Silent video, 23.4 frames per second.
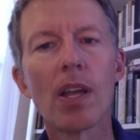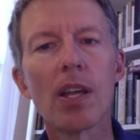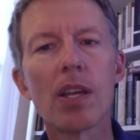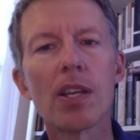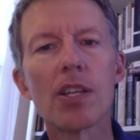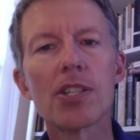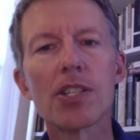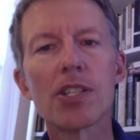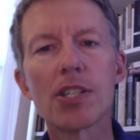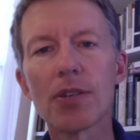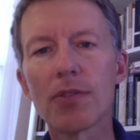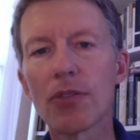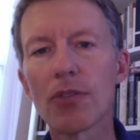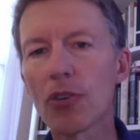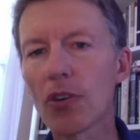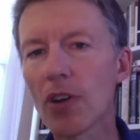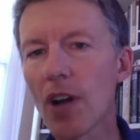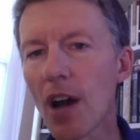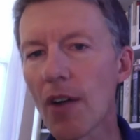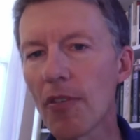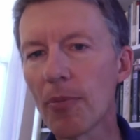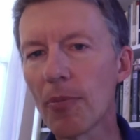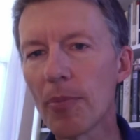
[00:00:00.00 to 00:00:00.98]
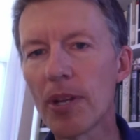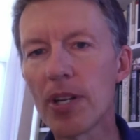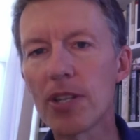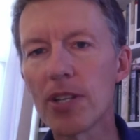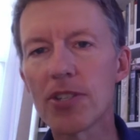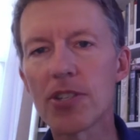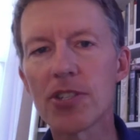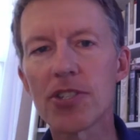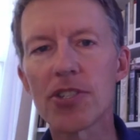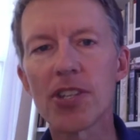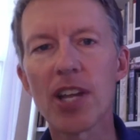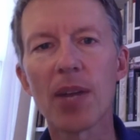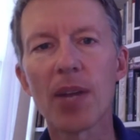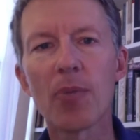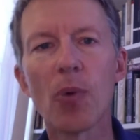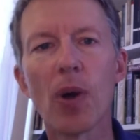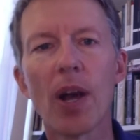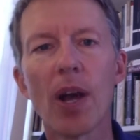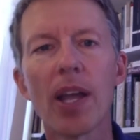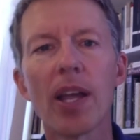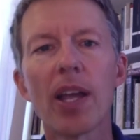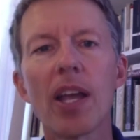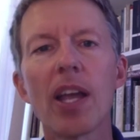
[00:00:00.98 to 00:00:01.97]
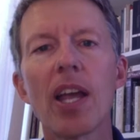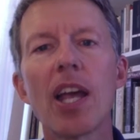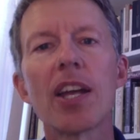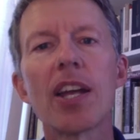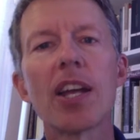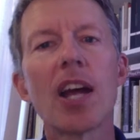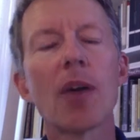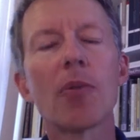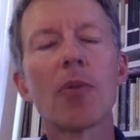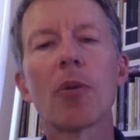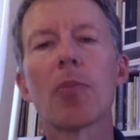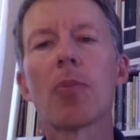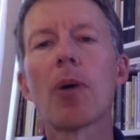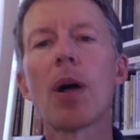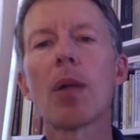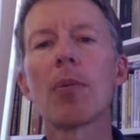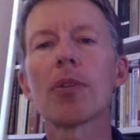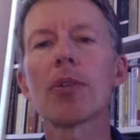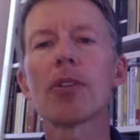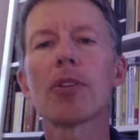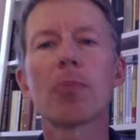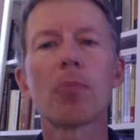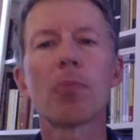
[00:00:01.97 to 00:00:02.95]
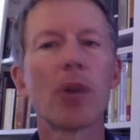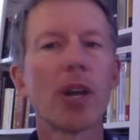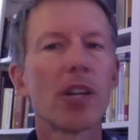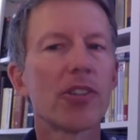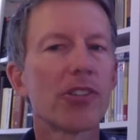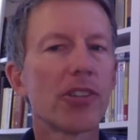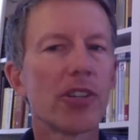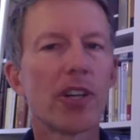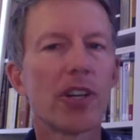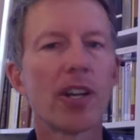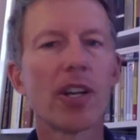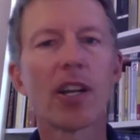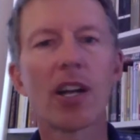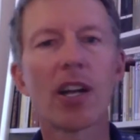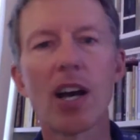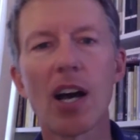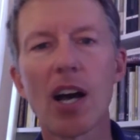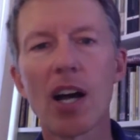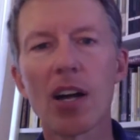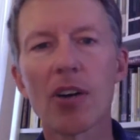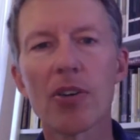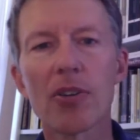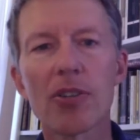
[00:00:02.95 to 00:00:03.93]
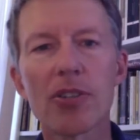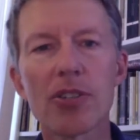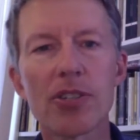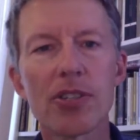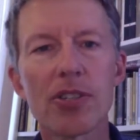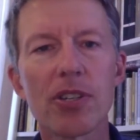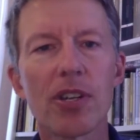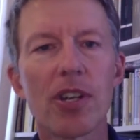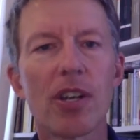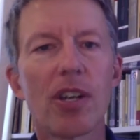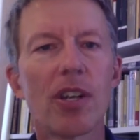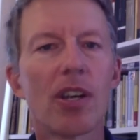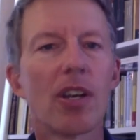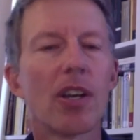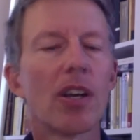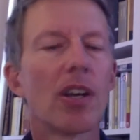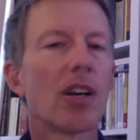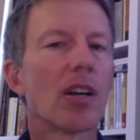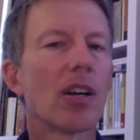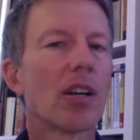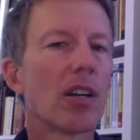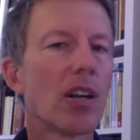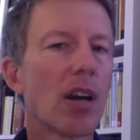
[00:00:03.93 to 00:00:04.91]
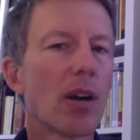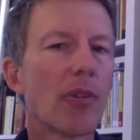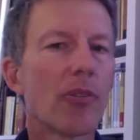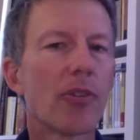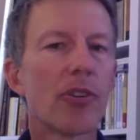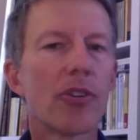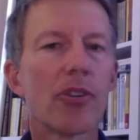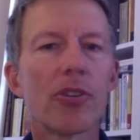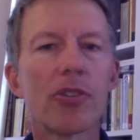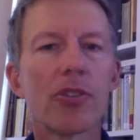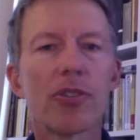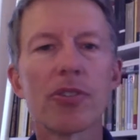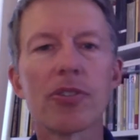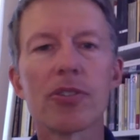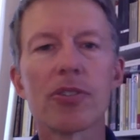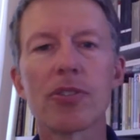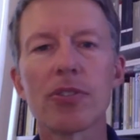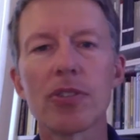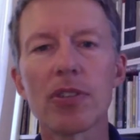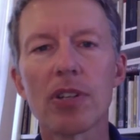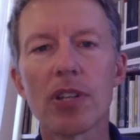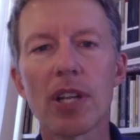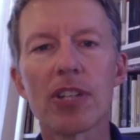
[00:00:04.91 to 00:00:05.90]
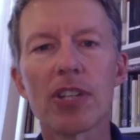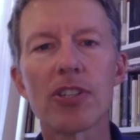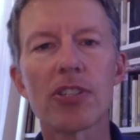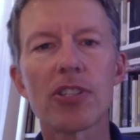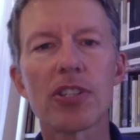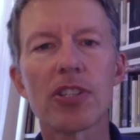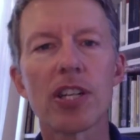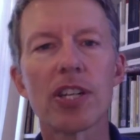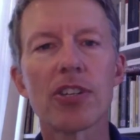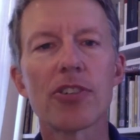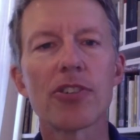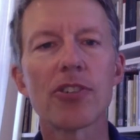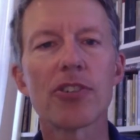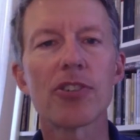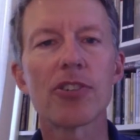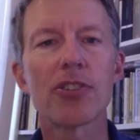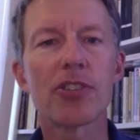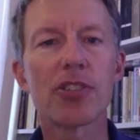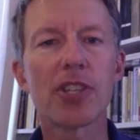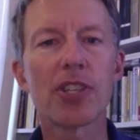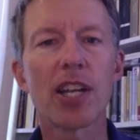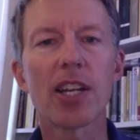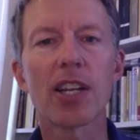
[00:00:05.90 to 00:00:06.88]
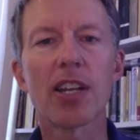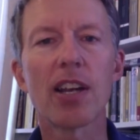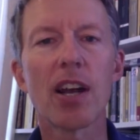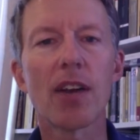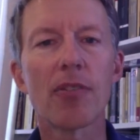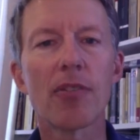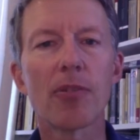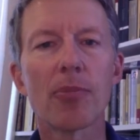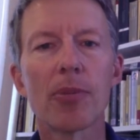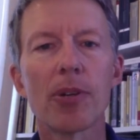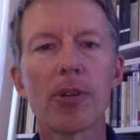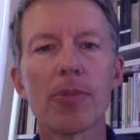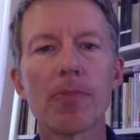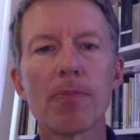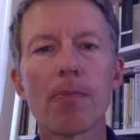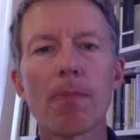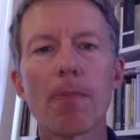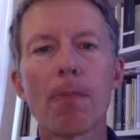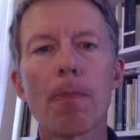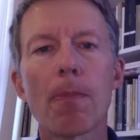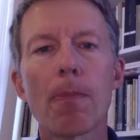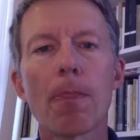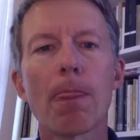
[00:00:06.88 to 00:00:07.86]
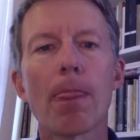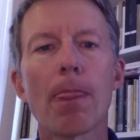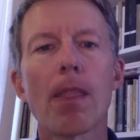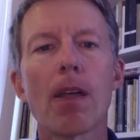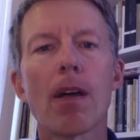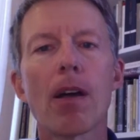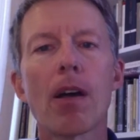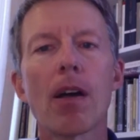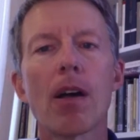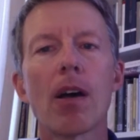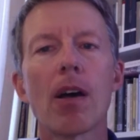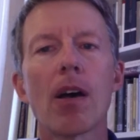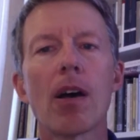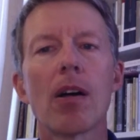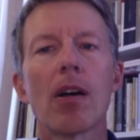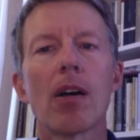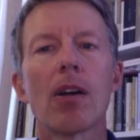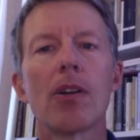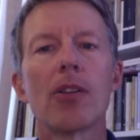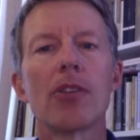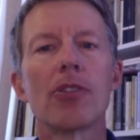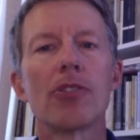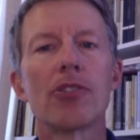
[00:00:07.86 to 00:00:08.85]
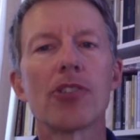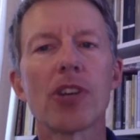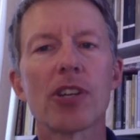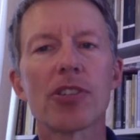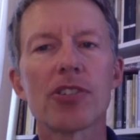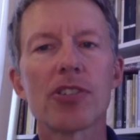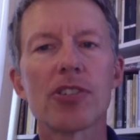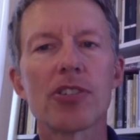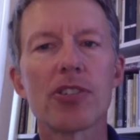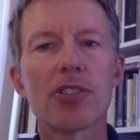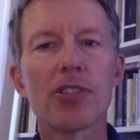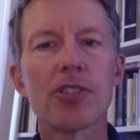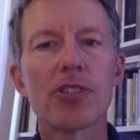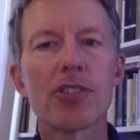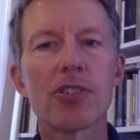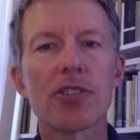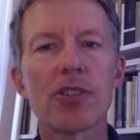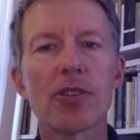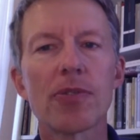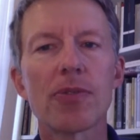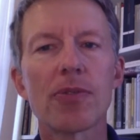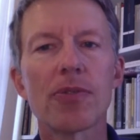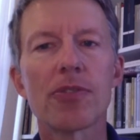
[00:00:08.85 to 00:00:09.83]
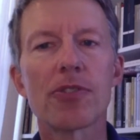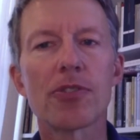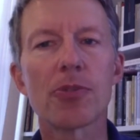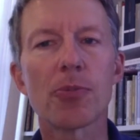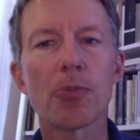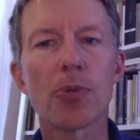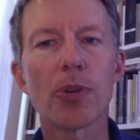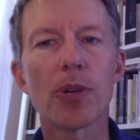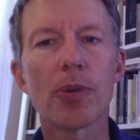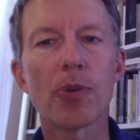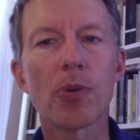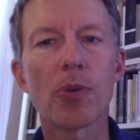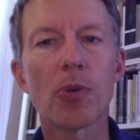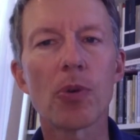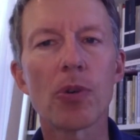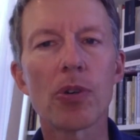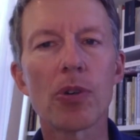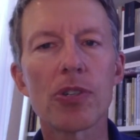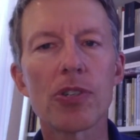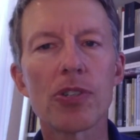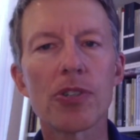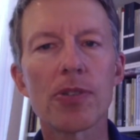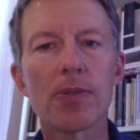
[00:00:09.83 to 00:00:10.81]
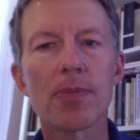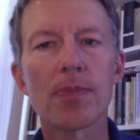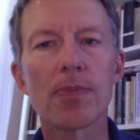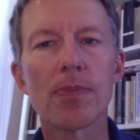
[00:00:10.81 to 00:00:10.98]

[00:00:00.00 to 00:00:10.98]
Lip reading: Civil government is the same way. In our republic, the president and Congress, governors, legislatures, and state government, justices of Supreme Courts,